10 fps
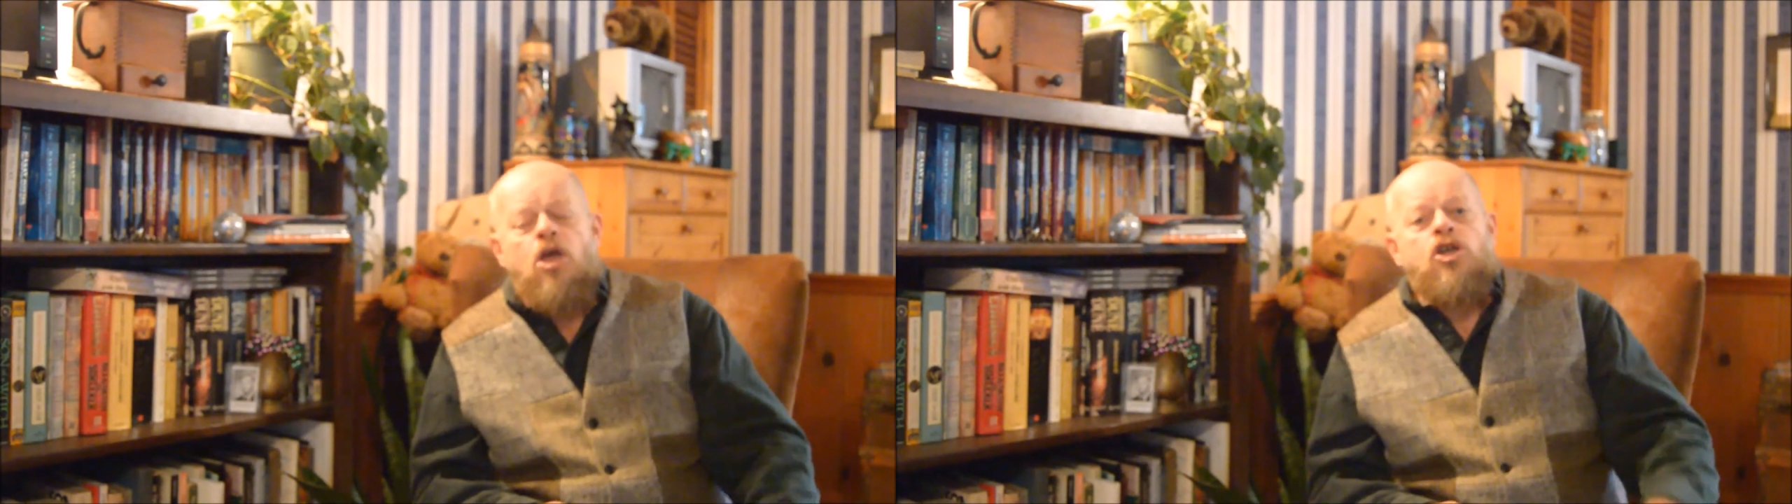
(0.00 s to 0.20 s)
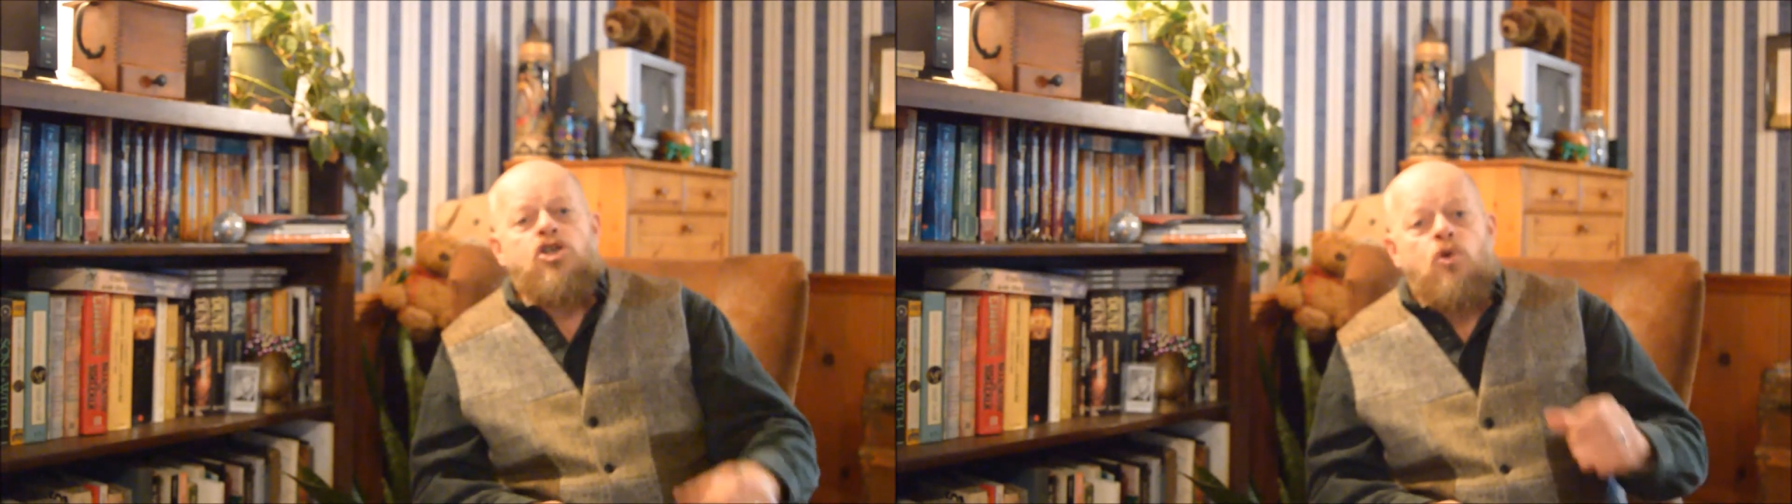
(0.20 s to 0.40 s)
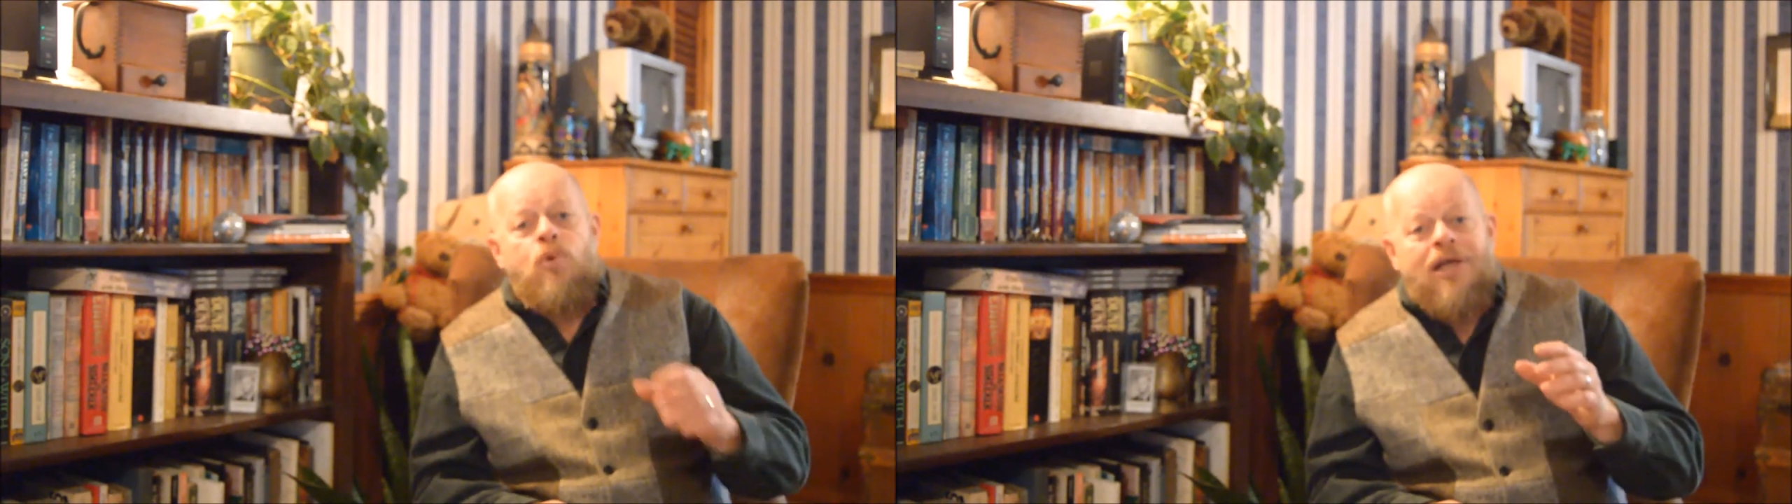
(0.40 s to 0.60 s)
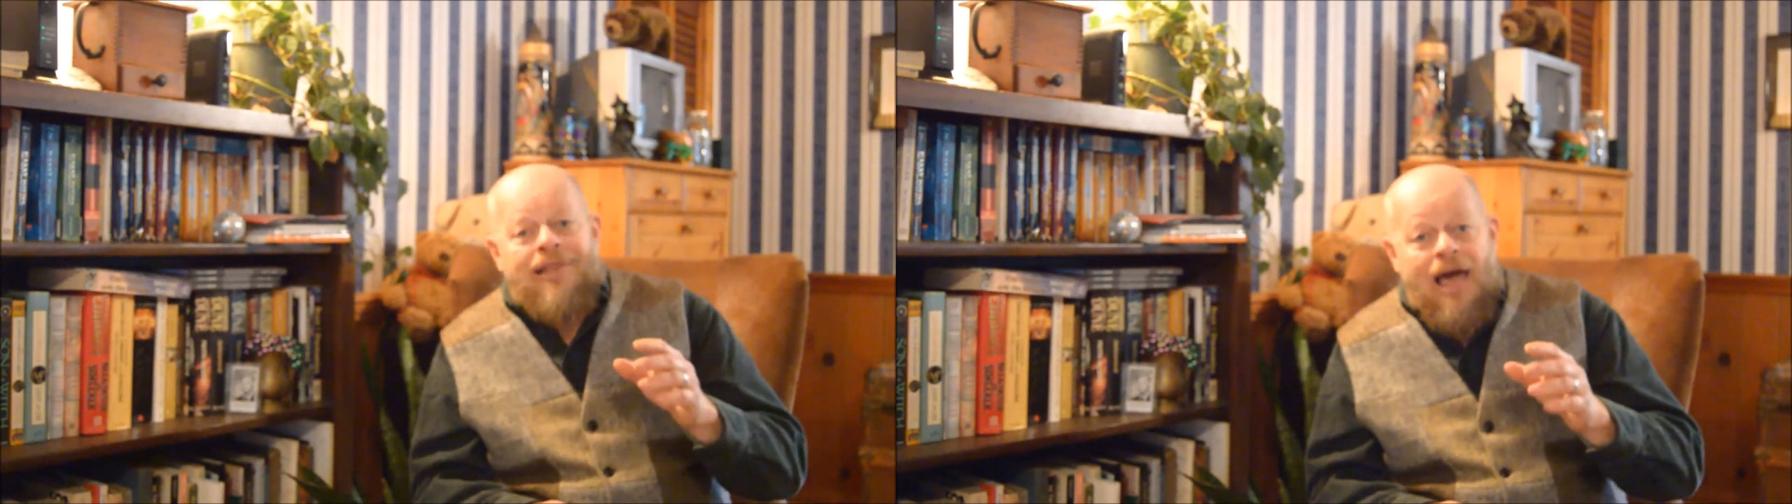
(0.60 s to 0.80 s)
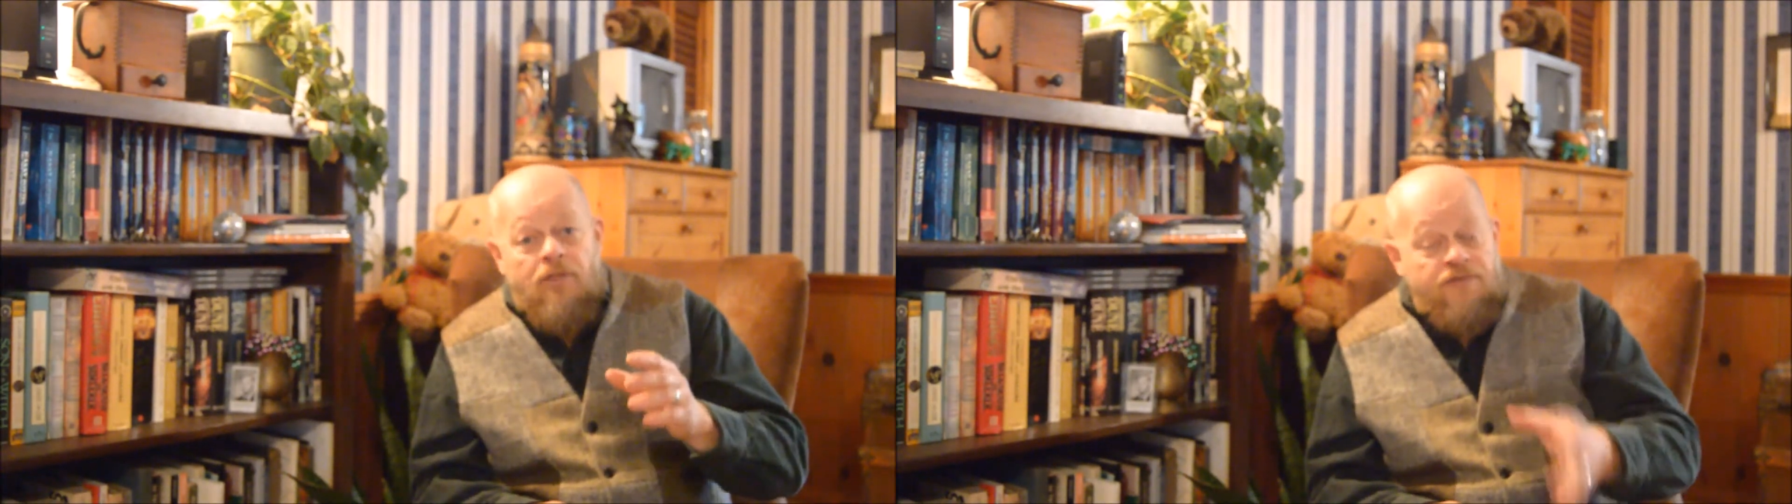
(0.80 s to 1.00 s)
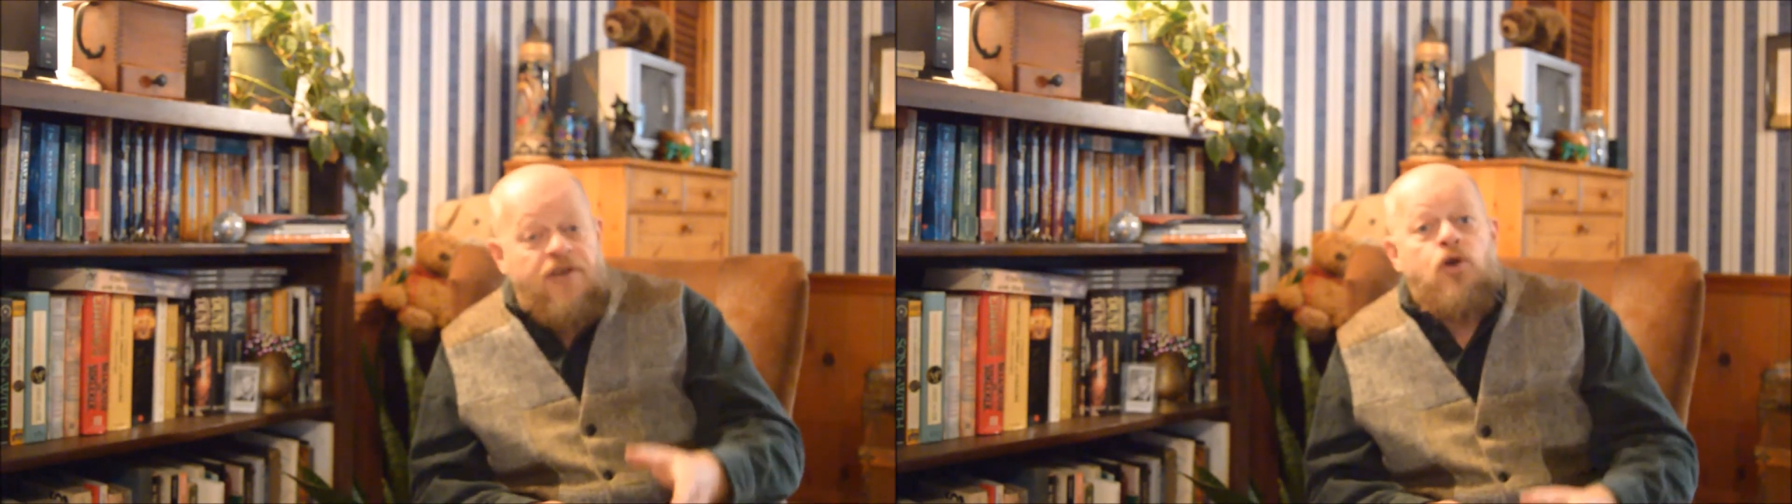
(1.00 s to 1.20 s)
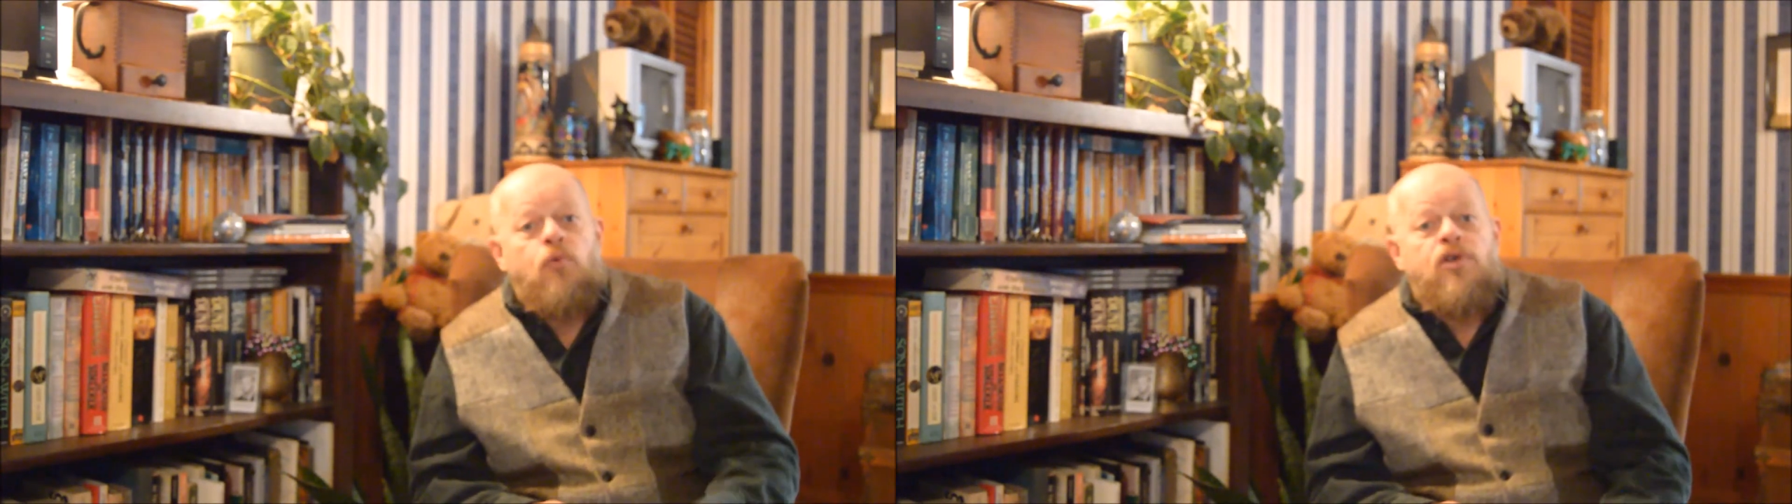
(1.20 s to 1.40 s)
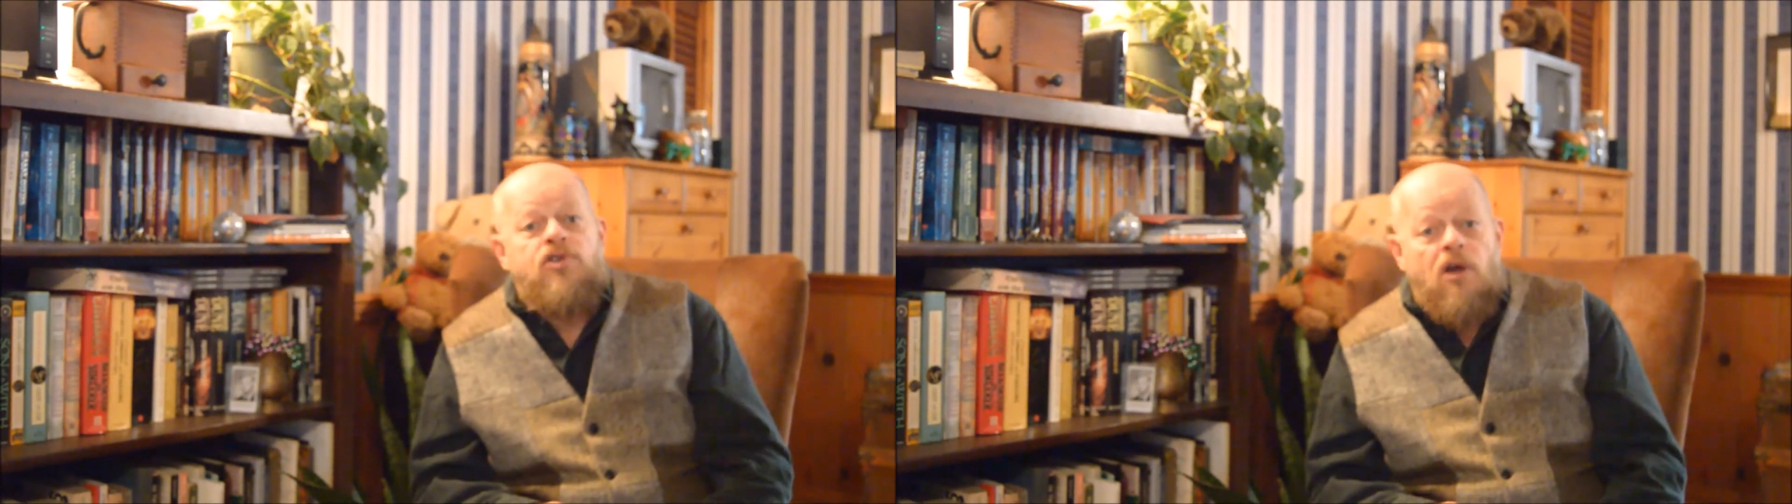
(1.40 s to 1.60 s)
Should we allow the Federal
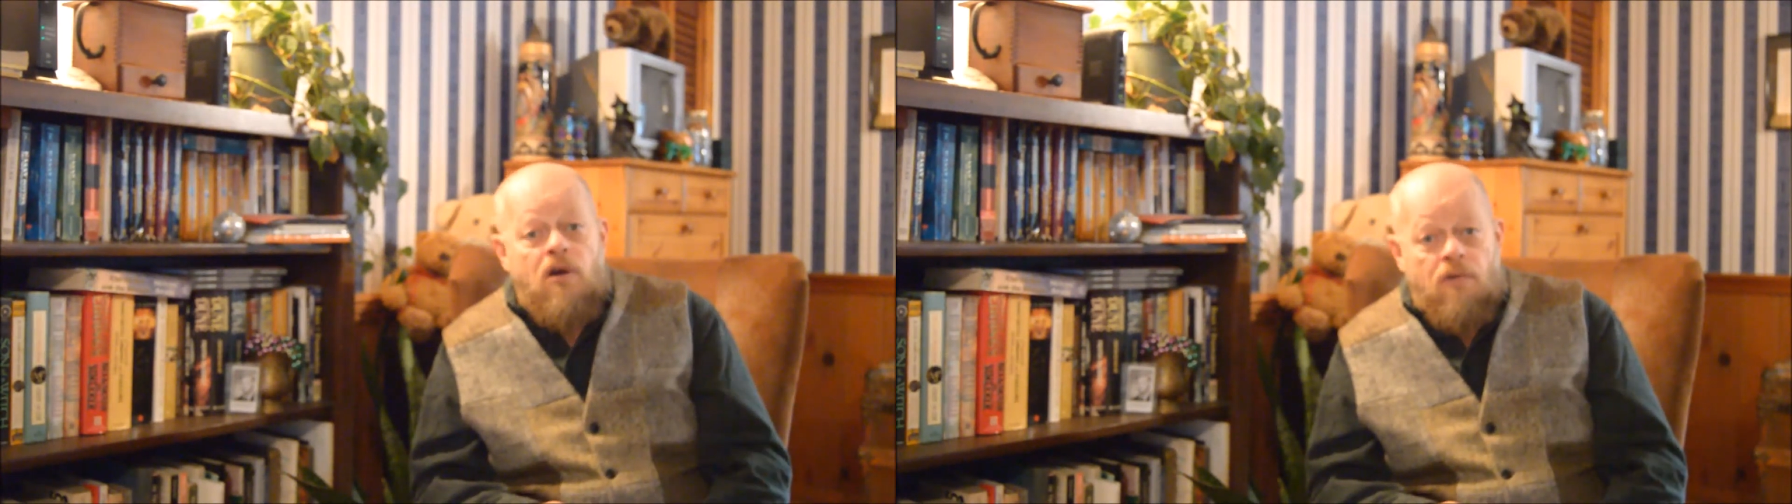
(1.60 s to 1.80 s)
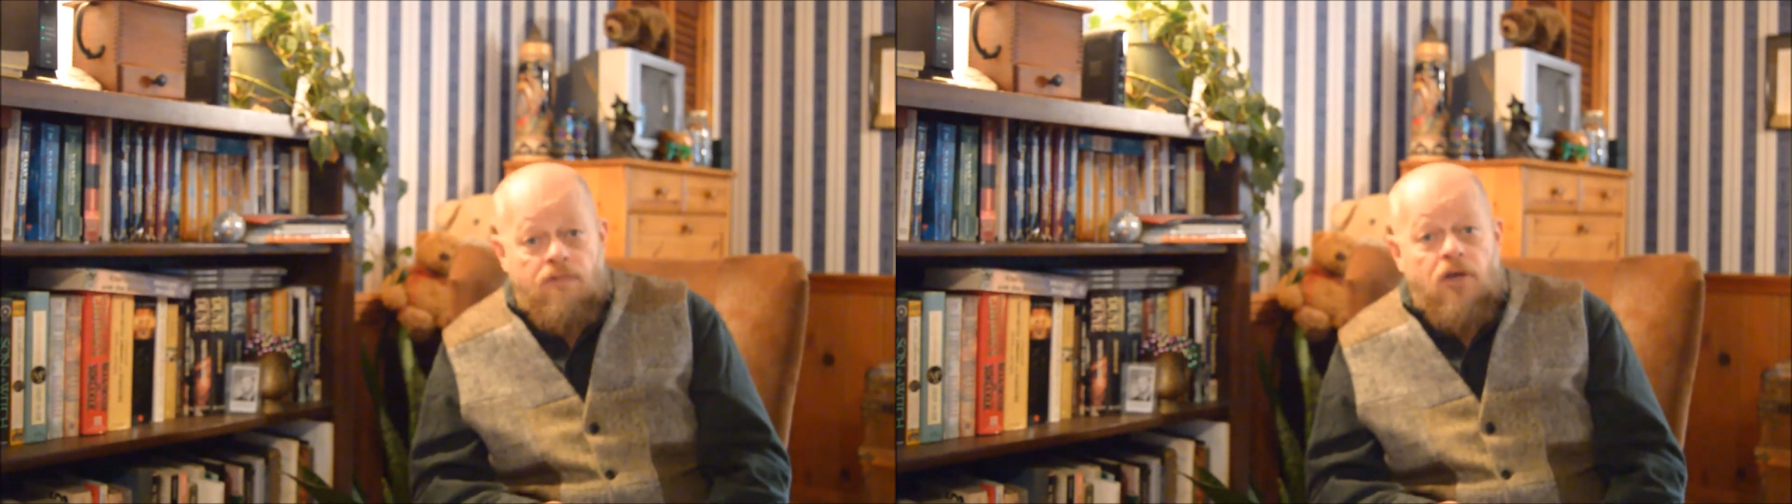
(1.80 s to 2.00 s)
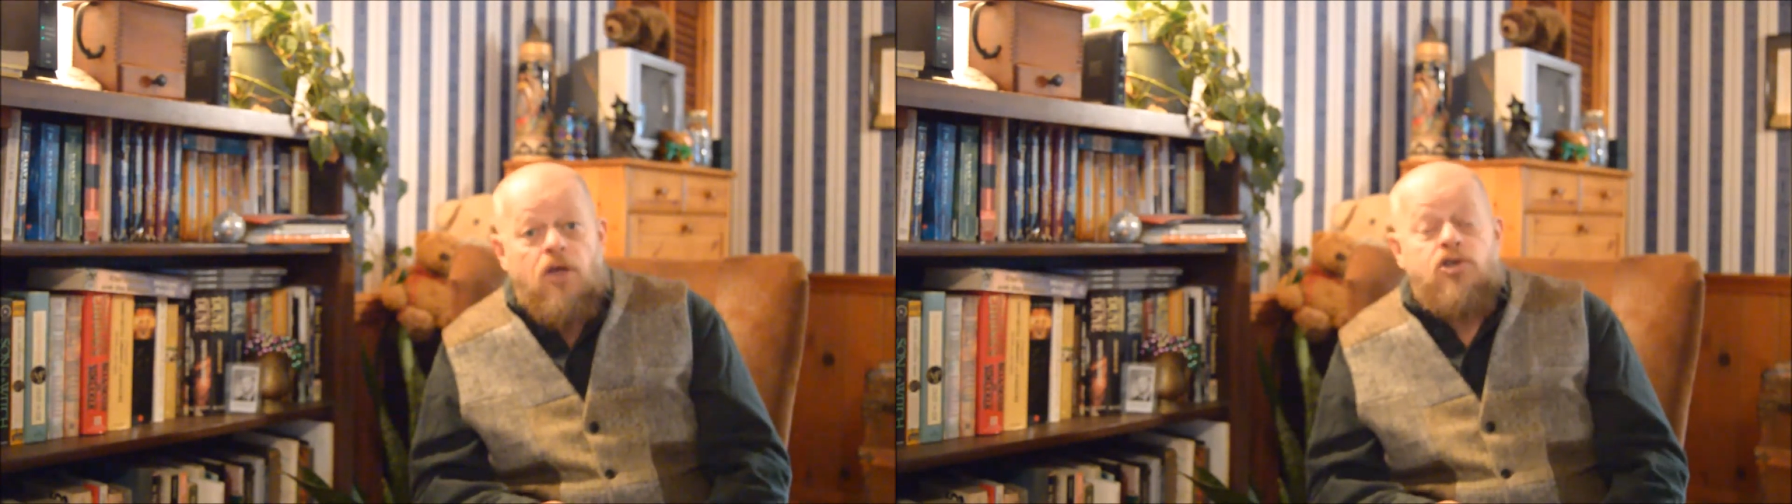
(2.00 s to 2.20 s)
Reserve